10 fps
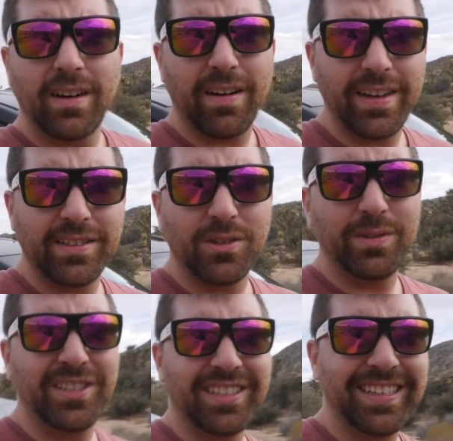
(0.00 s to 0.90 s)
All right, so
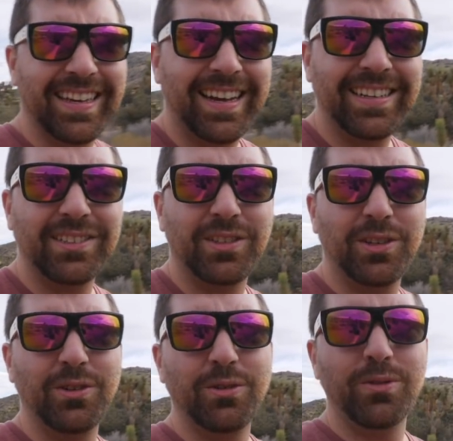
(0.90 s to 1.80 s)
we just got
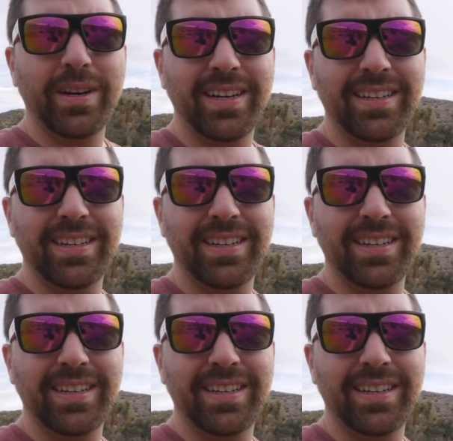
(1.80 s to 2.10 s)
to